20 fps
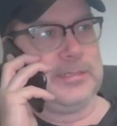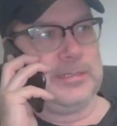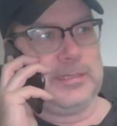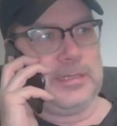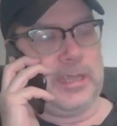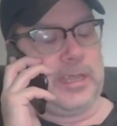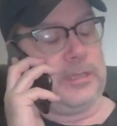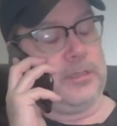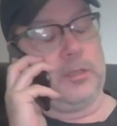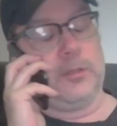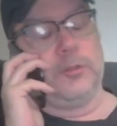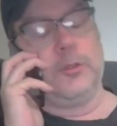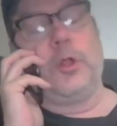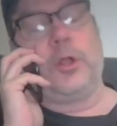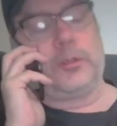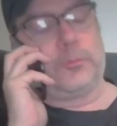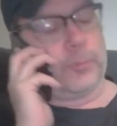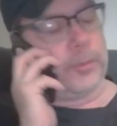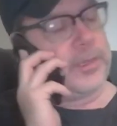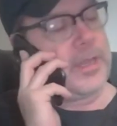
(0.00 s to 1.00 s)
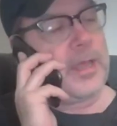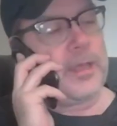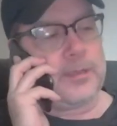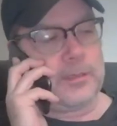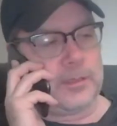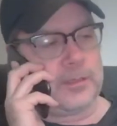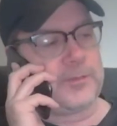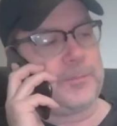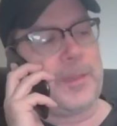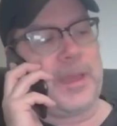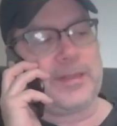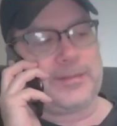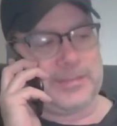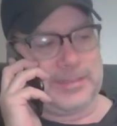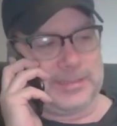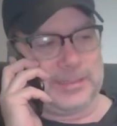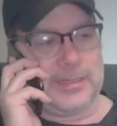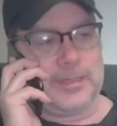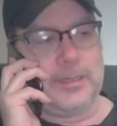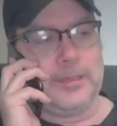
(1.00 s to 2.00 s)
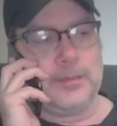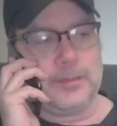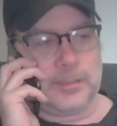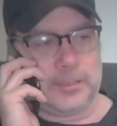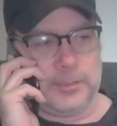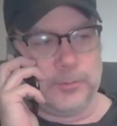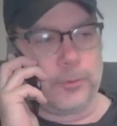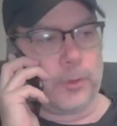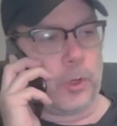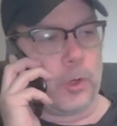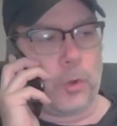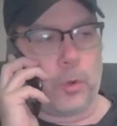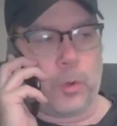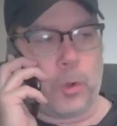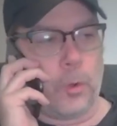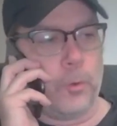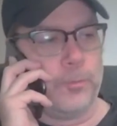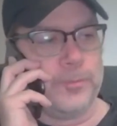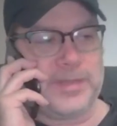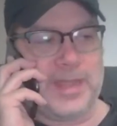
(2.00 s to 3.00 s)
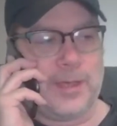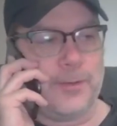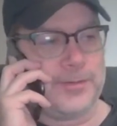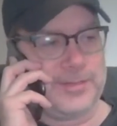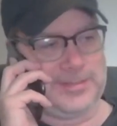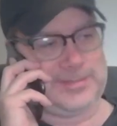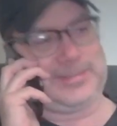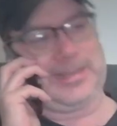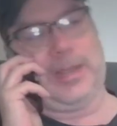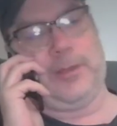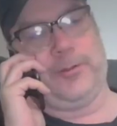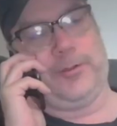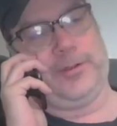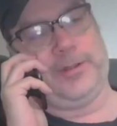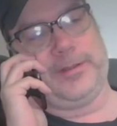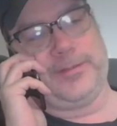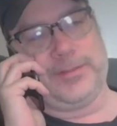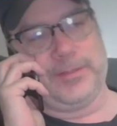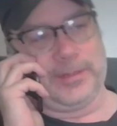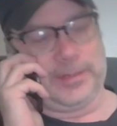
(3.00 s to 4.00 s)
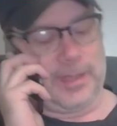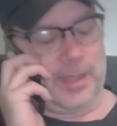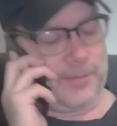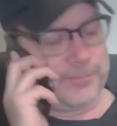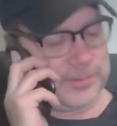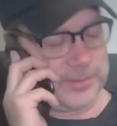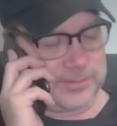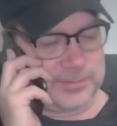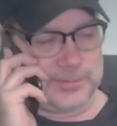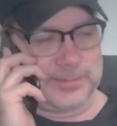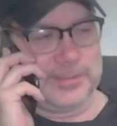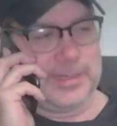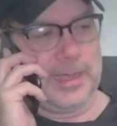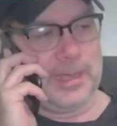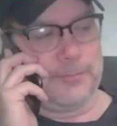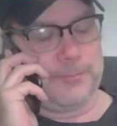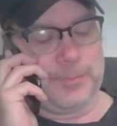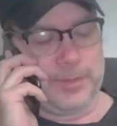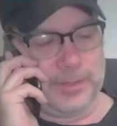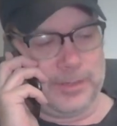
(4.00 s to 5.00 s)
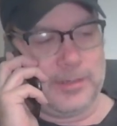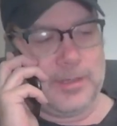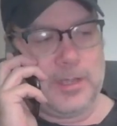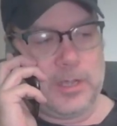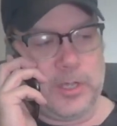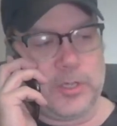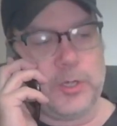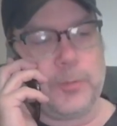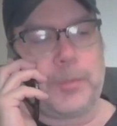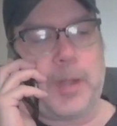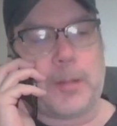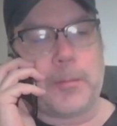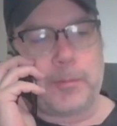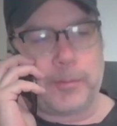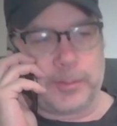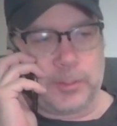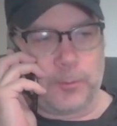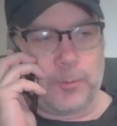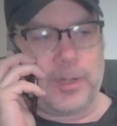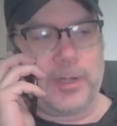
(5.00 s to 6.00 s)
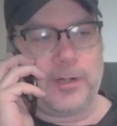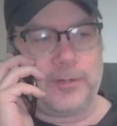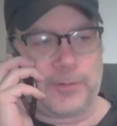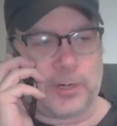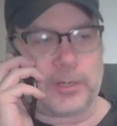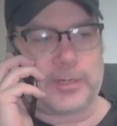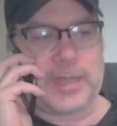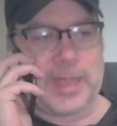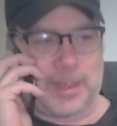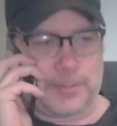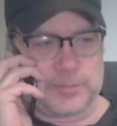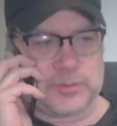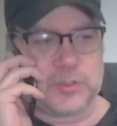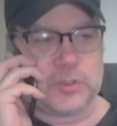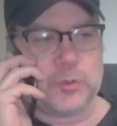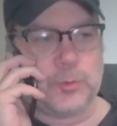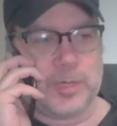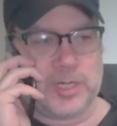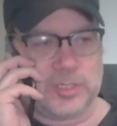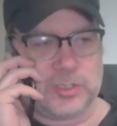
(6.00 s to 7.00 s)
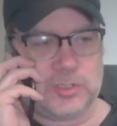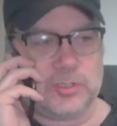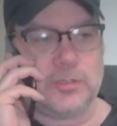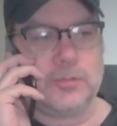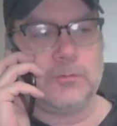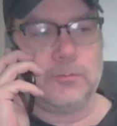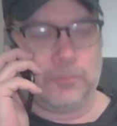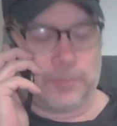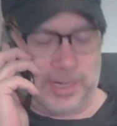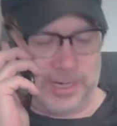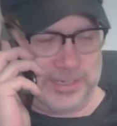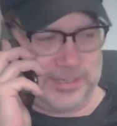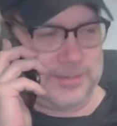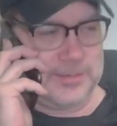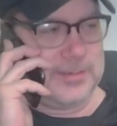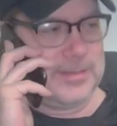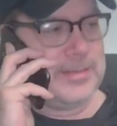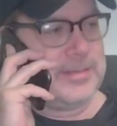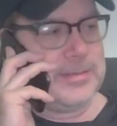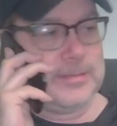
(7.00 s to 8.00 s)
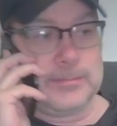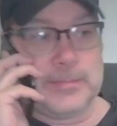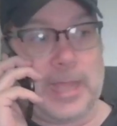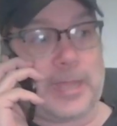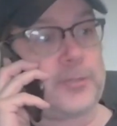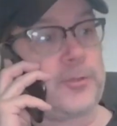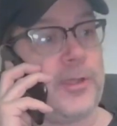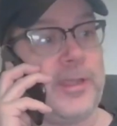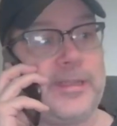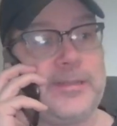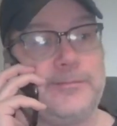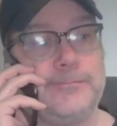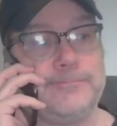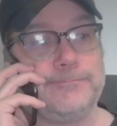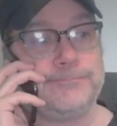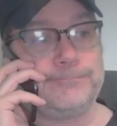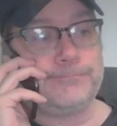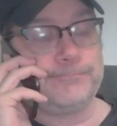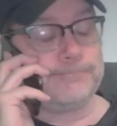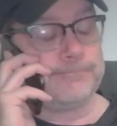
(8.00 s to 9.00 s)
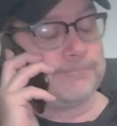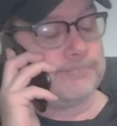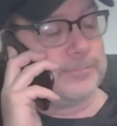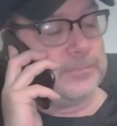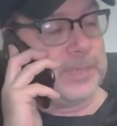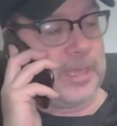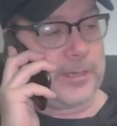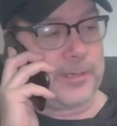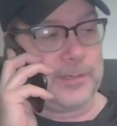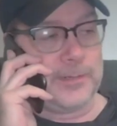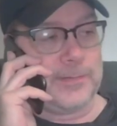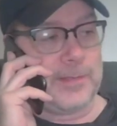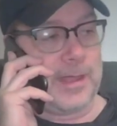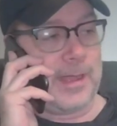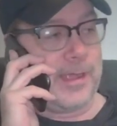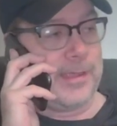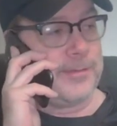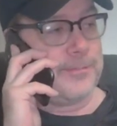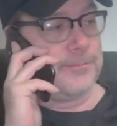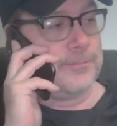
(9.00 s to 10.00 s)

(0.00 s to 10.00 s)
Eh, look, we're not expecting a hero hometown discount or anything, obviously not. But you're probably aware of our cap situation, right? Not great, not gonna lie,